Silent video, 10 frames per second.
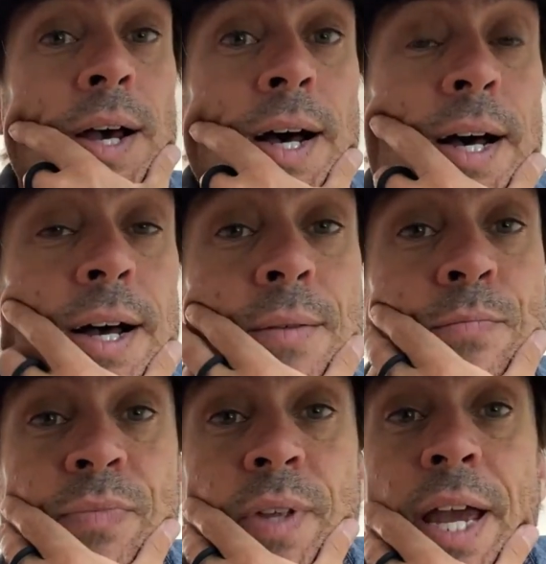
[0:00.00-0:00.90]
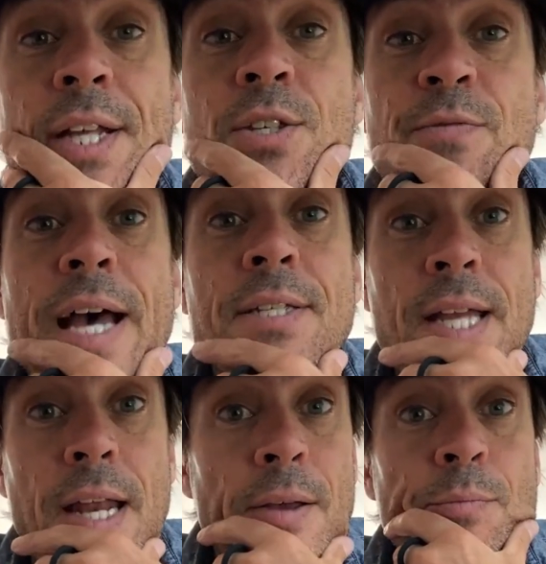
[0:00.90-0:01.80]
And it's
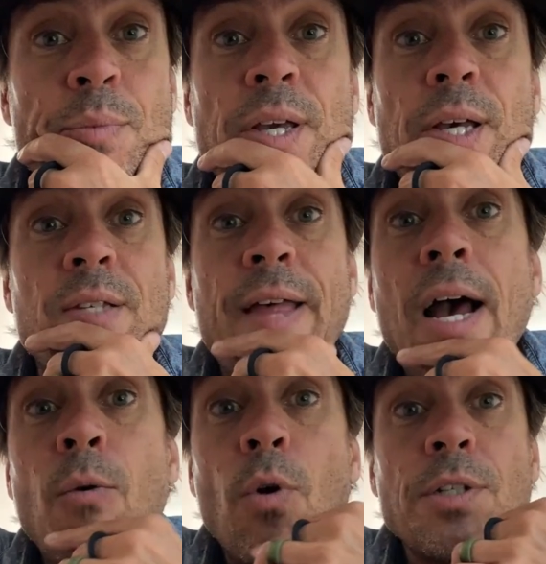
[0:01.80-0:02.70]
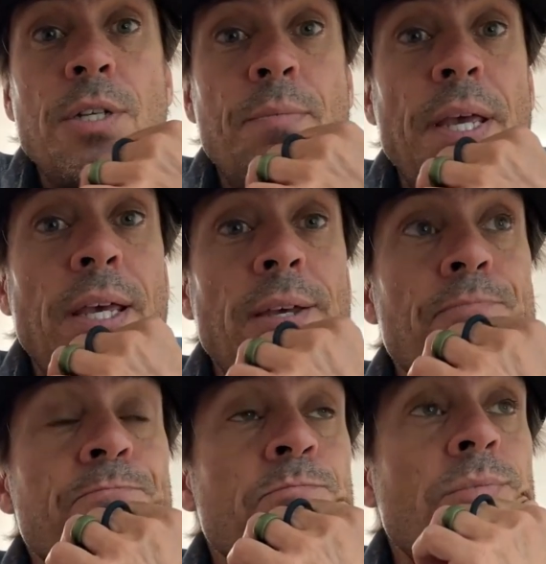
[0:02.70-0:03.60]
fascinating, because that work to me,
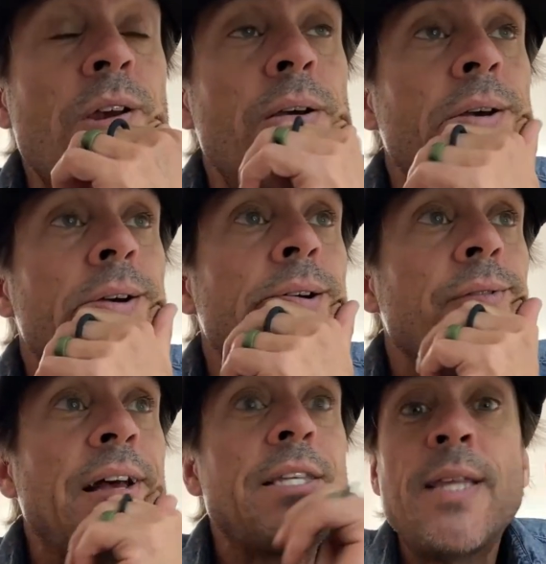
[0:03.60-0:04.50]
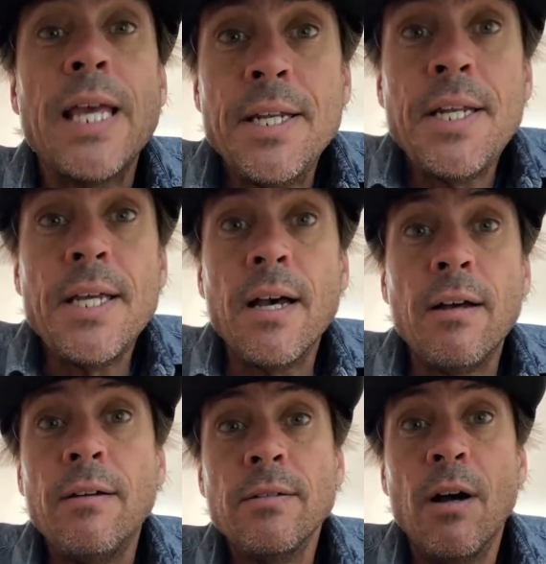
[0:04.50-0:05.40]
that's the
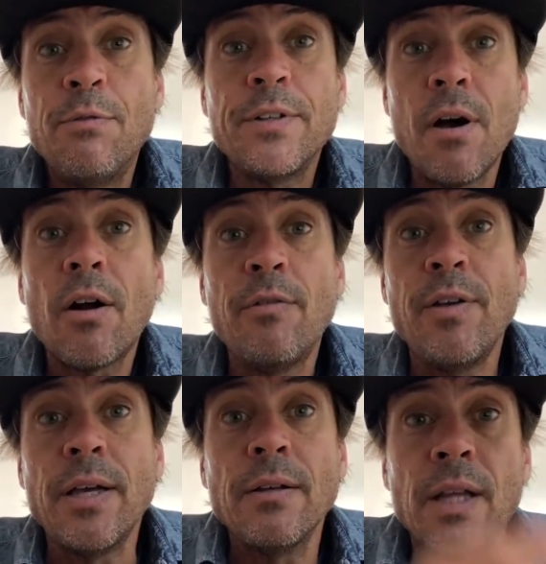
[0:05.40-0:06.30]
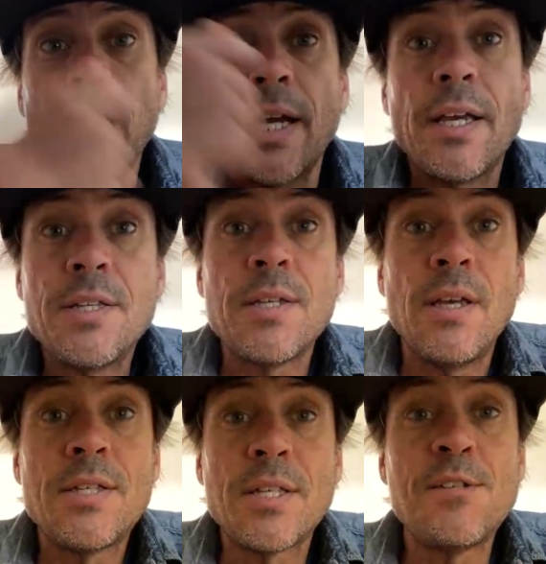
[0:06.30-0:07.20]
India of photography. Like
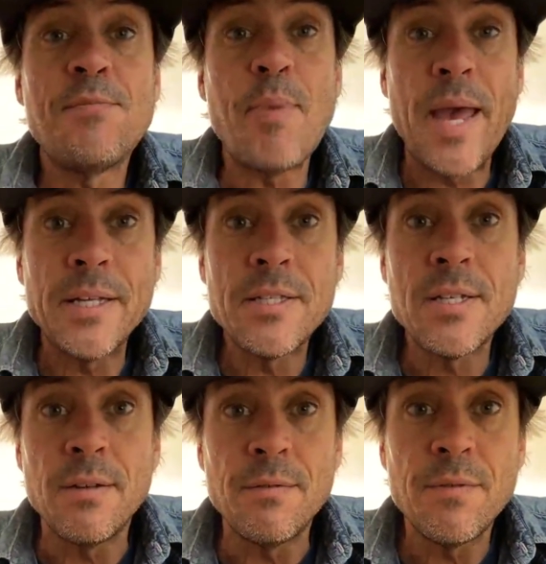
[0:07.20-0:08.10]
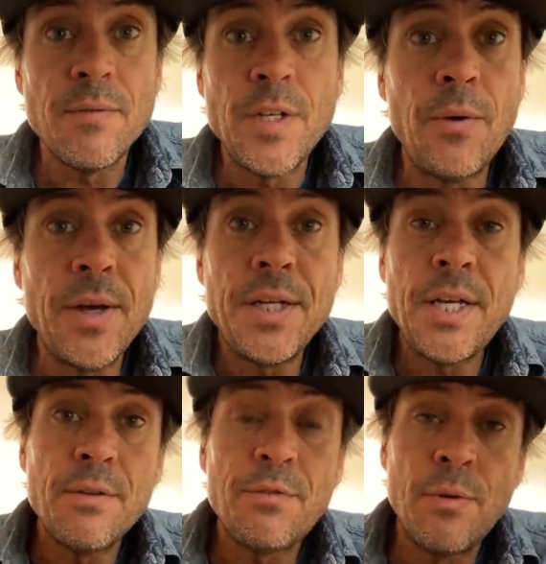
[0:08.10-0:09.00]
it's expansive, you know. Yeah.
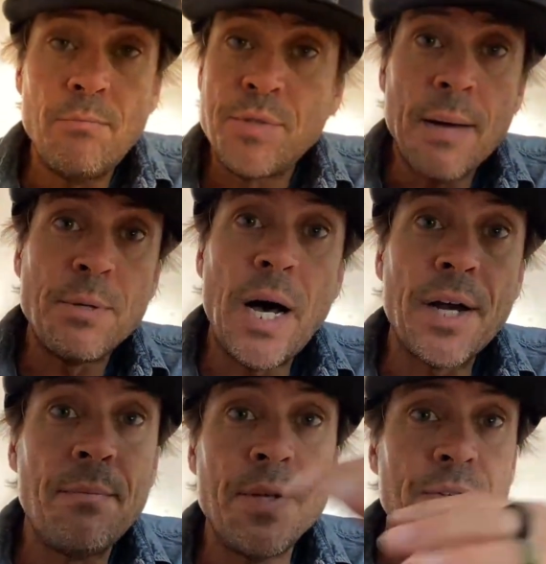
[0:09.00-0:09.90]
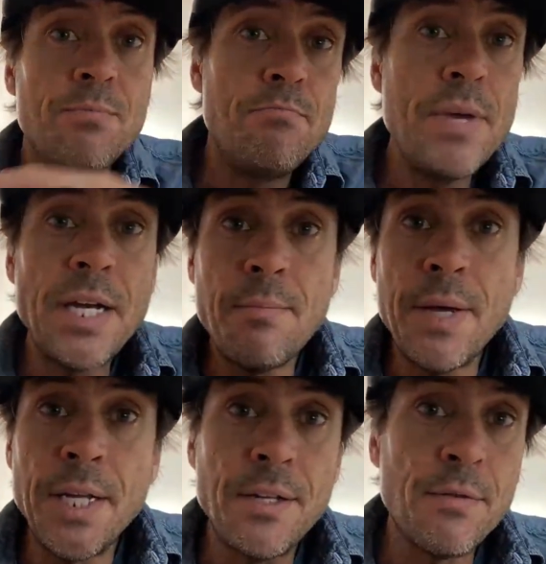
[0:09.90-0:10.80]
India from top to bottom is many,
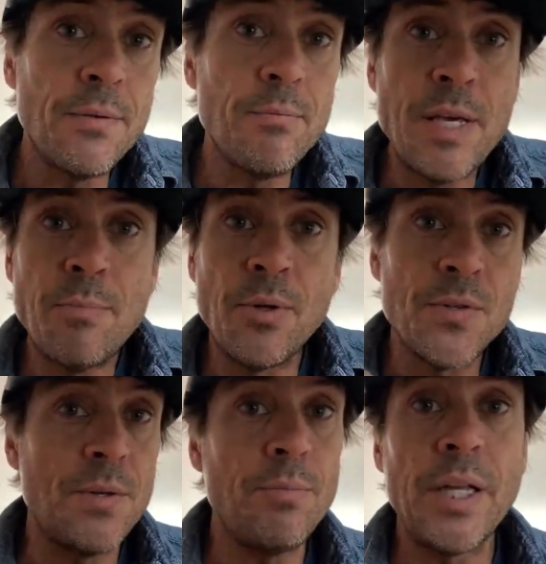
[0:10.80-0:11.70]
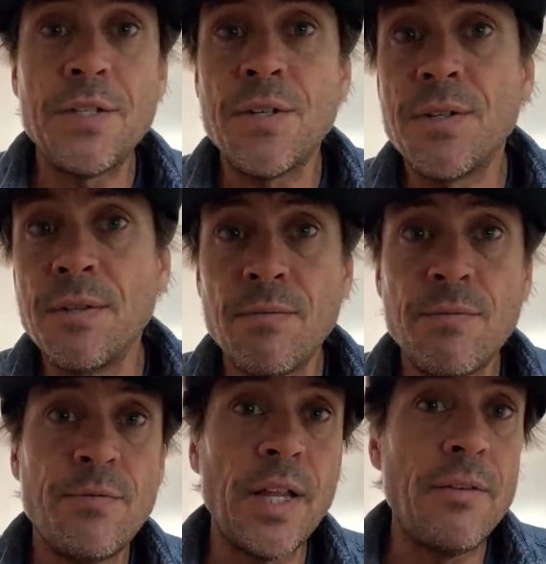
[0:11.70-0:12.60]
many different peoples and places and
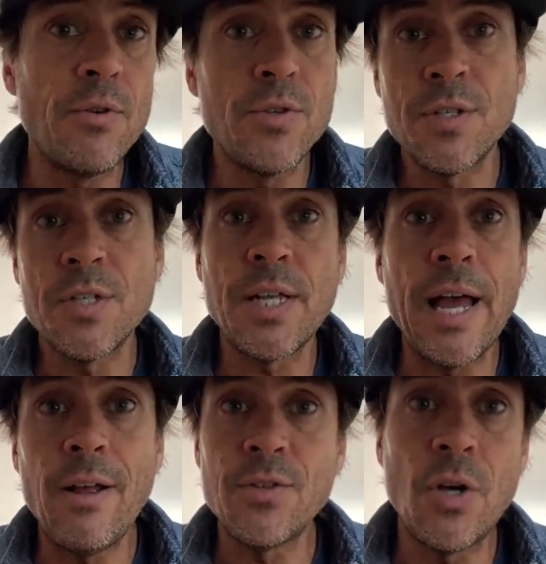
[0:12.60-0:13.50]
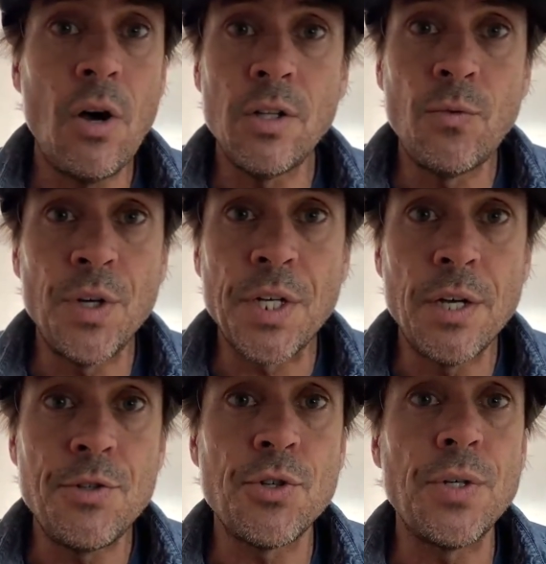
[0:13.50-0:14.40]
flavors and styles all in one
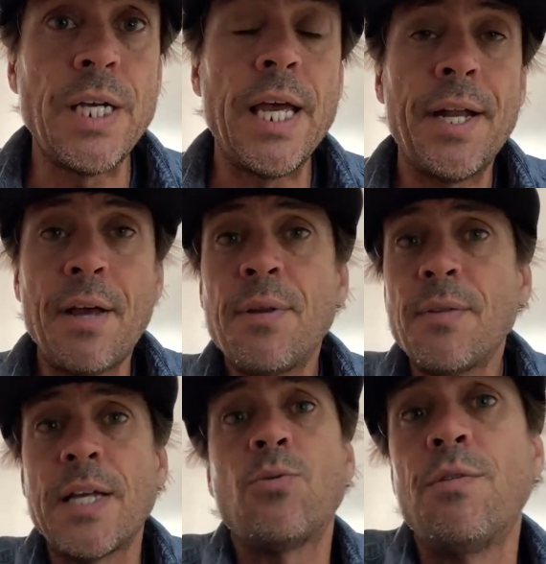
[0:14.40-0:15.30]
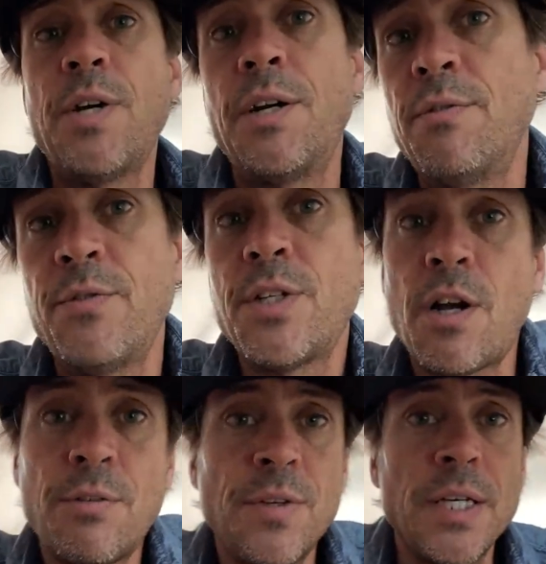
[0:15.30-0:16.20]
country. And I think that's what fine art
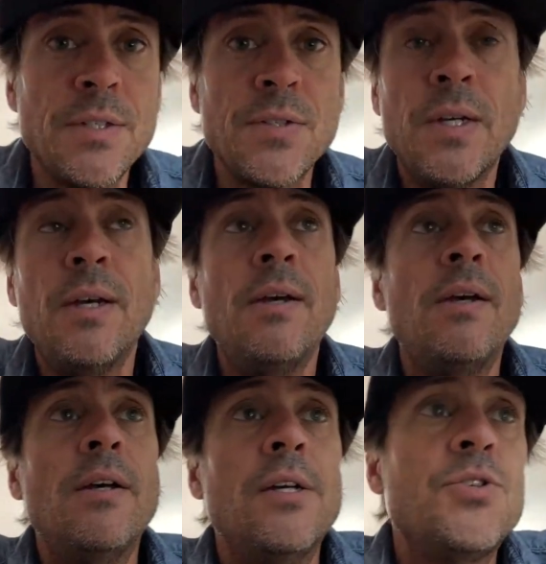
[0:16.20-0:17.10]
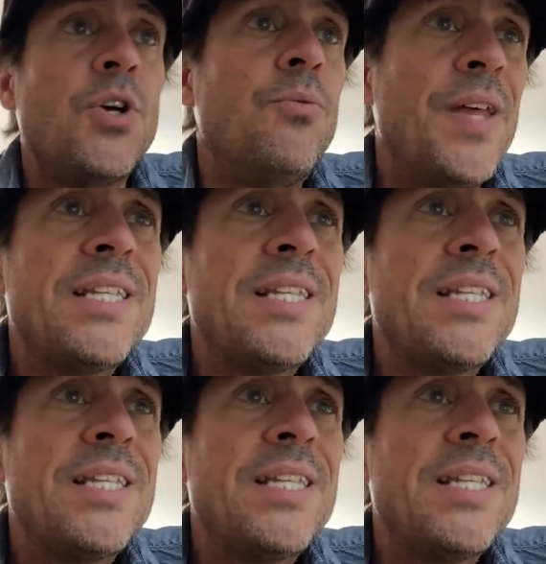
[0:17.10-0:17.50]
photography is. So